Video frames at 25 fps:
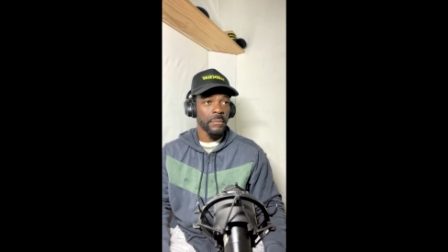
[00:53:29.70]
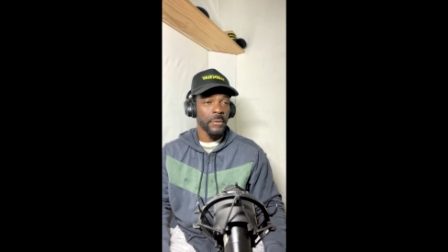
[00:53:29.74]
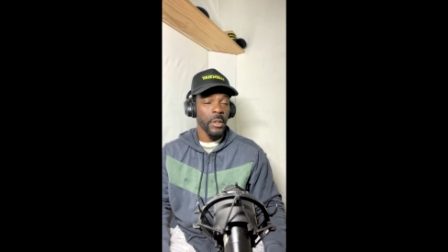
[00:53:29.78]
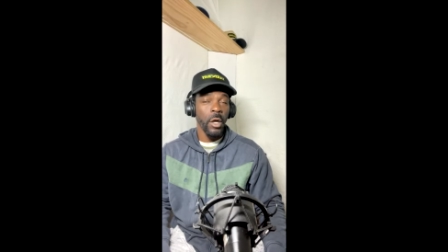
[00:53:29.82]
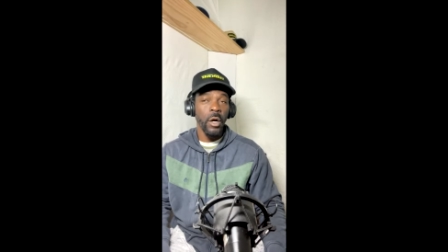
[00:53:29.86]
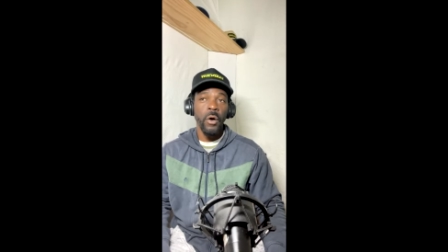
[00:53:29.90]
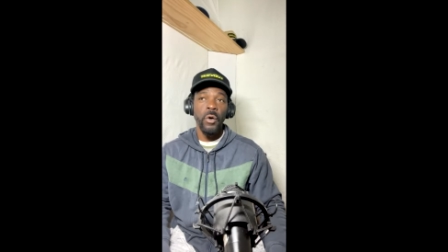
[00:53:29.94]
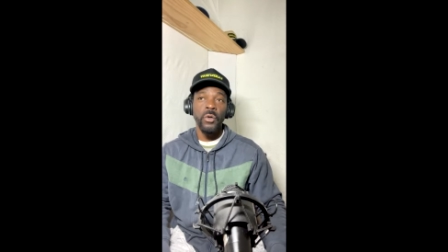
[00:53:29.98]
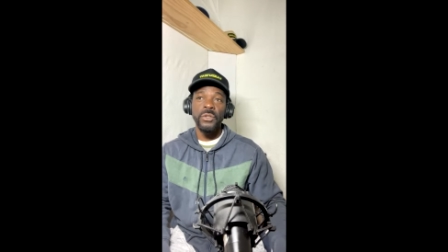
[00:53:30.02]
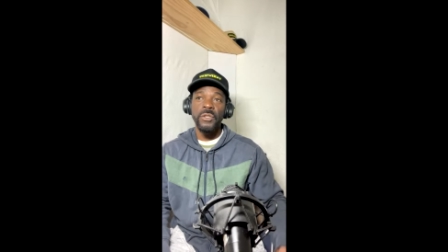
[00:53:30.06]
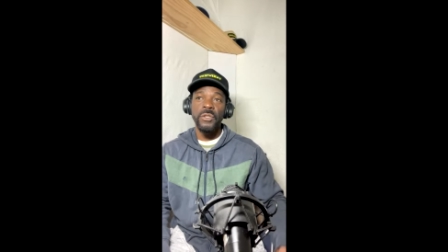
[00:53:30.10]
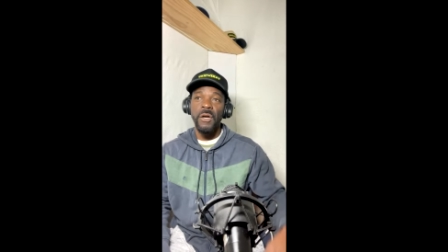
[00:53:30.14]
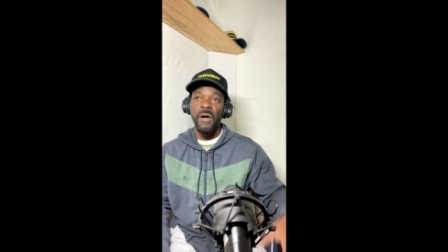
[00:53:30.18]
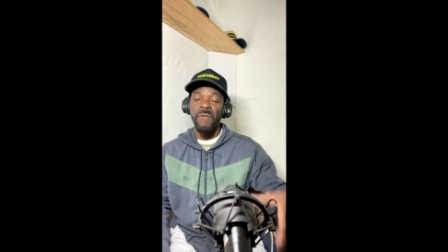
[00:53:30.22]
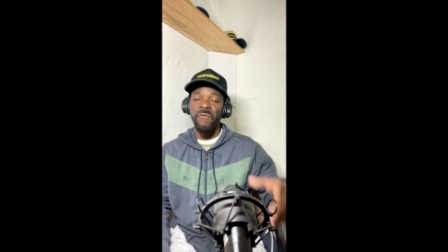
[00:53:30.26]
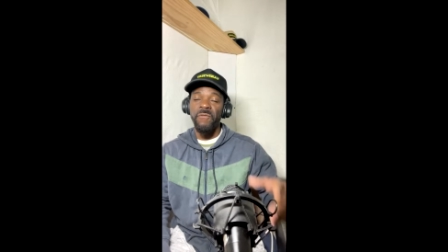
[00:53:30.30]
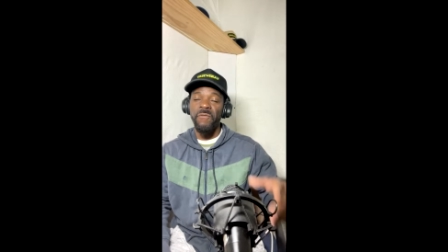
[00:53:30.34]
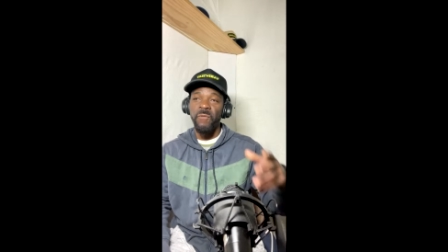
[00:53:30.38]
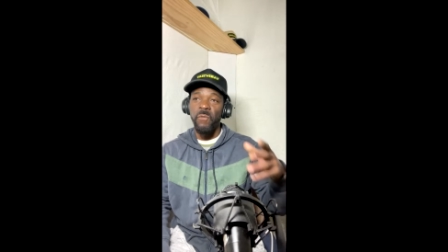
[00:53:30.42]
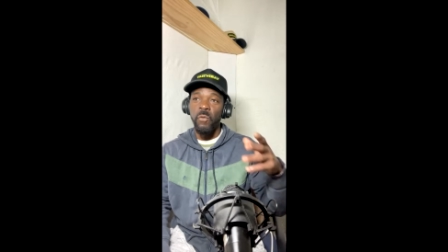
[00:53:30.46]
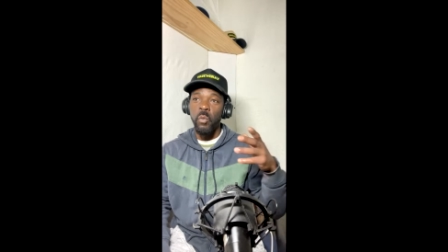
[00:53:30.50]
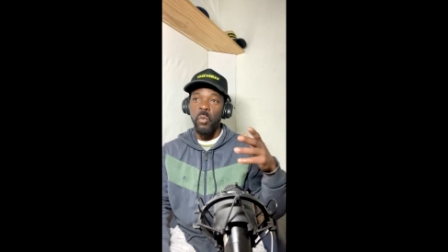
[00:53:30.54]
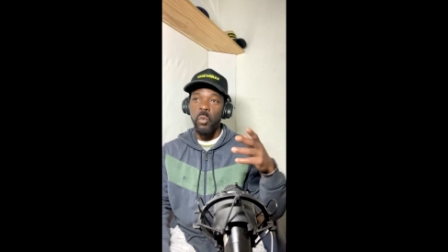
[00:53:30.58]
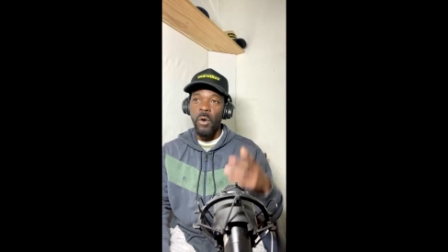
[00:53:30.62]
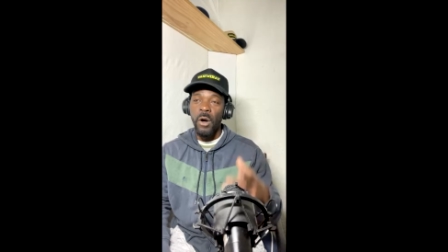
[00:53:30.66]
Out of
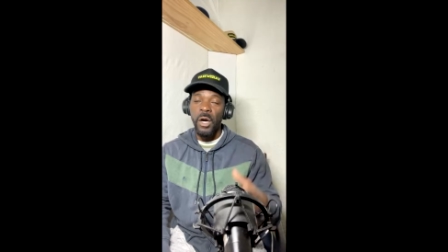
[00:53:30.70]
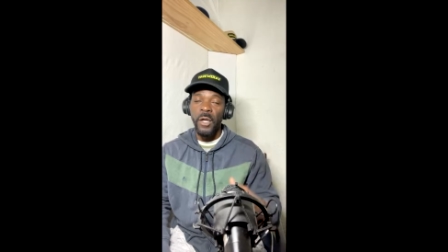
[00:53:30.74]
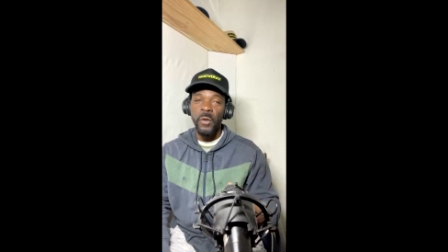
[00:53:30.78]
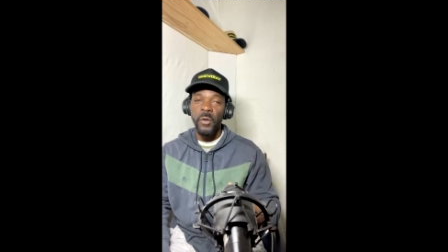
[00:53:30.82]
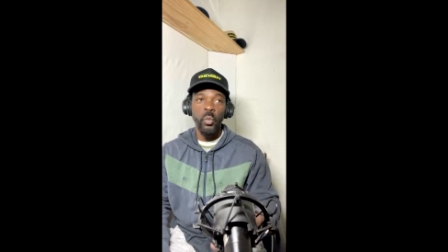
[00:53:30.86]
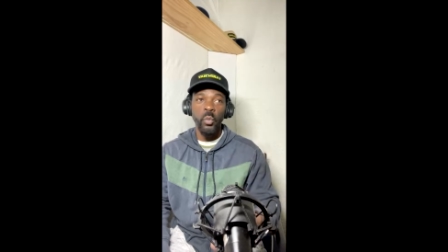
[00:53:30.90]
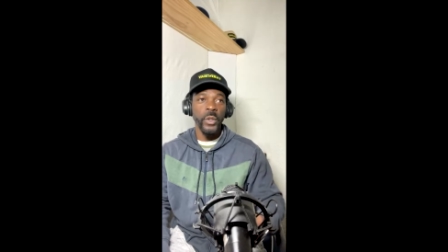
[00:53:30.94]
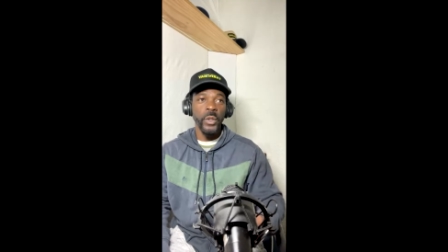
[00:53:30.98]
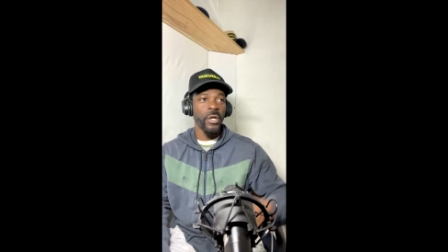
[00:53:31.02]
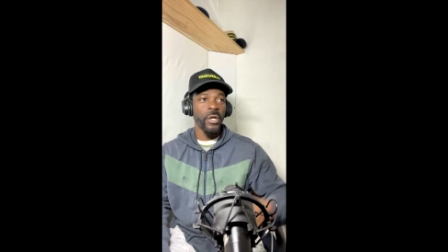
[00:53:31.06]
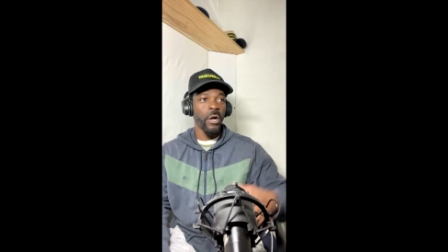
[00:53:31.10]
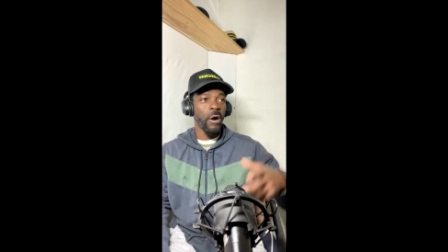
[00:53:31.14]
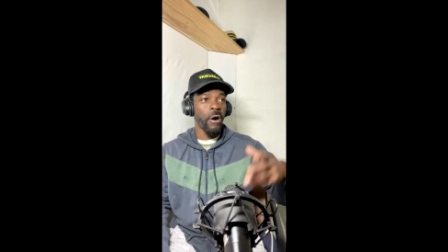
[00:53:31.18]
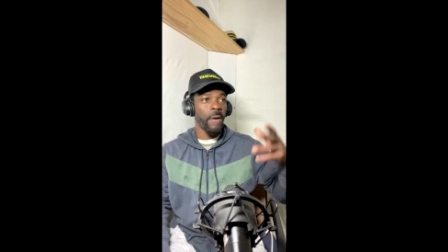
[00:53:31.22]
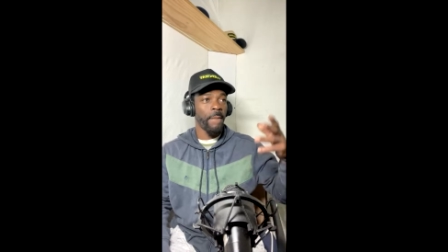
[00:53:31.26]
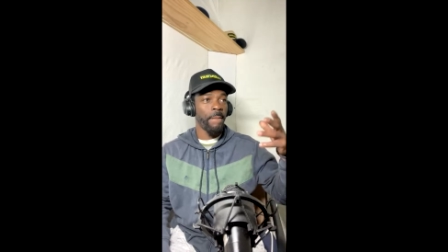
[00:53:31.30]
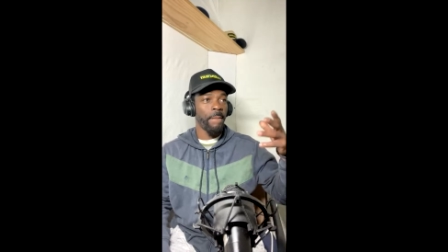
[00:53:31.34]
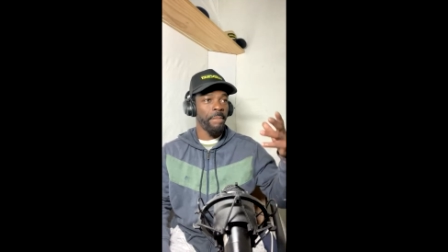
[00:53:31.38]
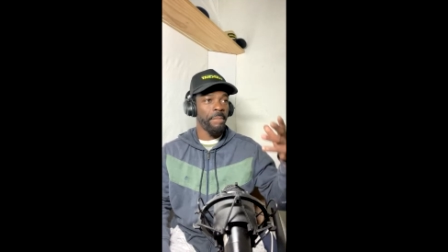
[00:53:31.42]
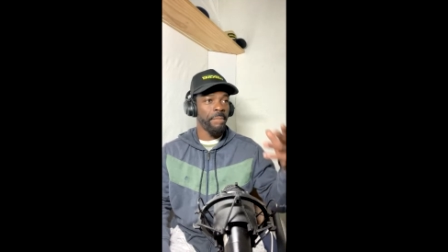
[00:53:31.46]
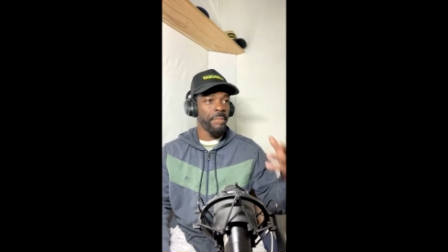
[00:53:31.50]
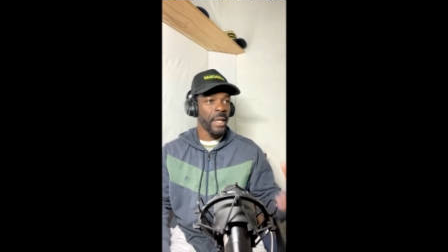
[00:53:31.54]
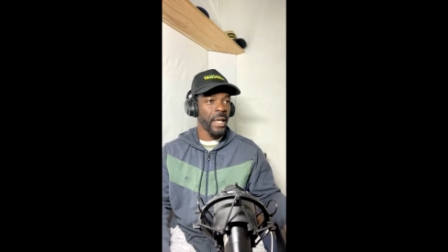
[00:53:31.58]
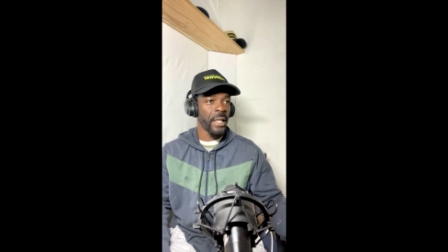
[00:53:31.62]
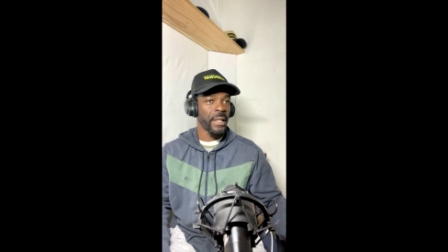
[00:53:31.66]
one we are
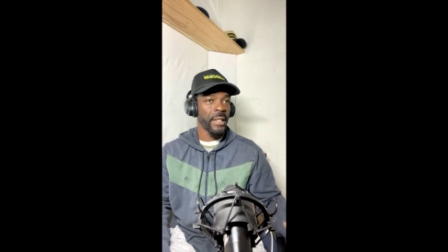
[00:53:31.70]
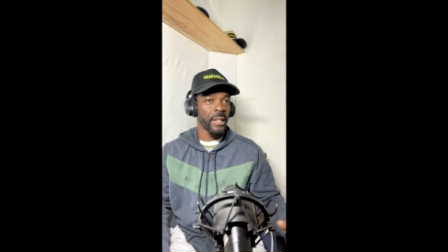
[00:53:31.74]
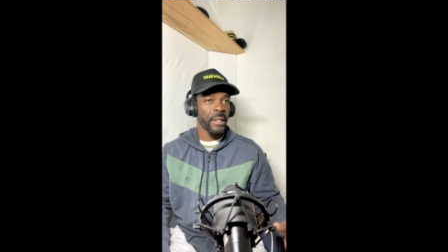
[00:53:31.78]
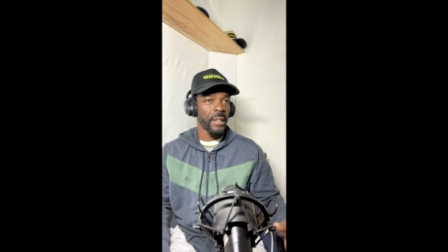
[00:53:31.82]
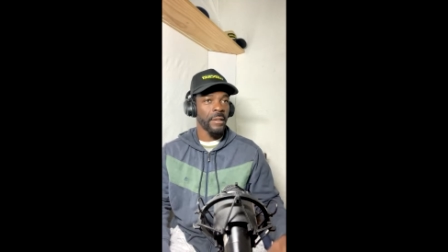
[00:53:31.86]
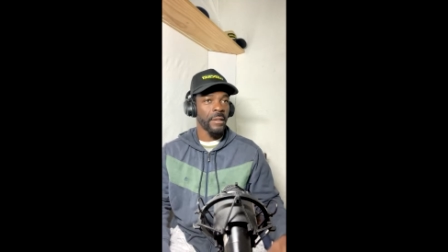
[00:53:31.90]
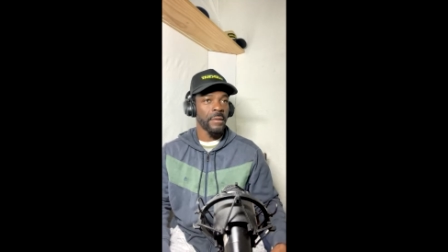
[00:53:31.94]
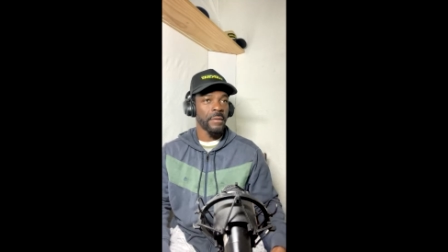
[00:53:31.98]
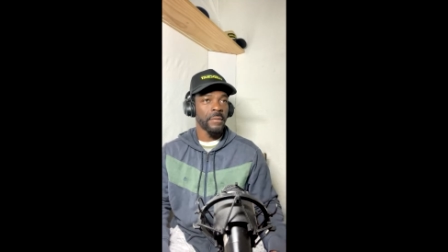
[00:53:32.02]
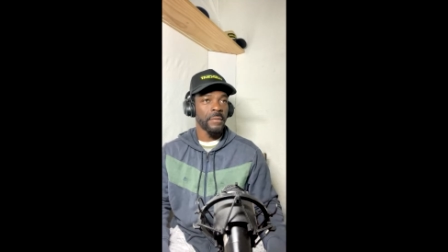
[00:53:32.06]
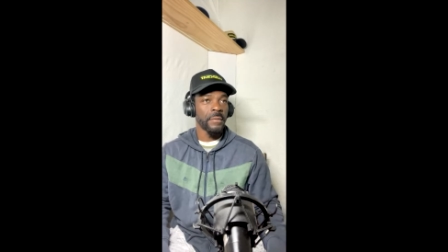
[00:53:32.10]
many.